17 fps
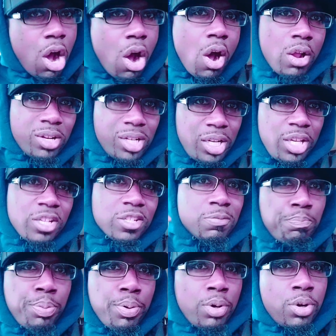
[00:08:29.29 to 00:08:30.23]
all of
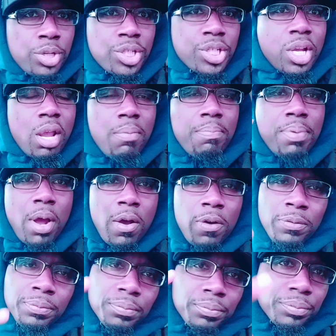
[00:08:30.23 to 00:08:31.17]
this bullshit, bro,